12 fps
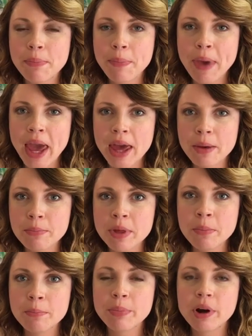Pam
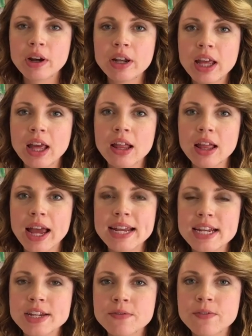Barnhill
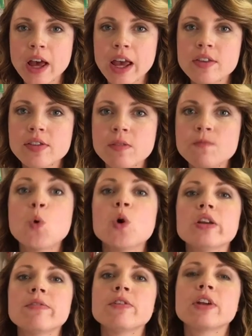identifies 4
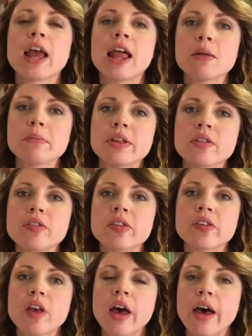different
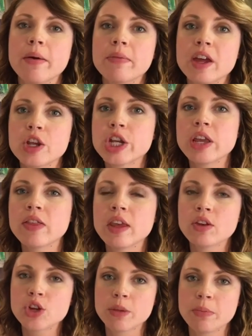elements that she
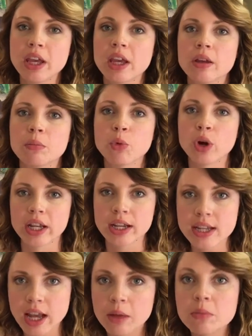thinks should be in morning
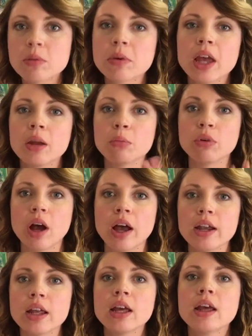time, some kind of
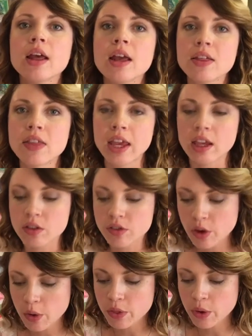broad things.
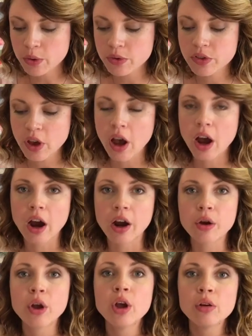So those
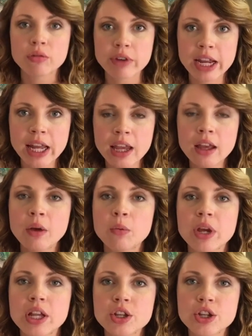are reading,
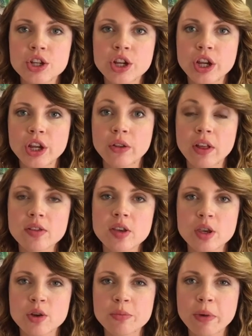which, you know, that's a
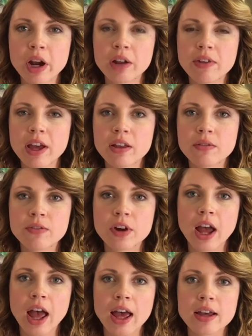huge part of it for
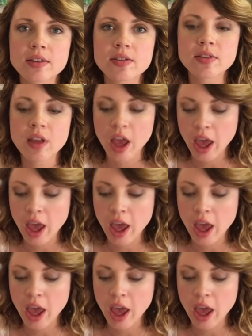us.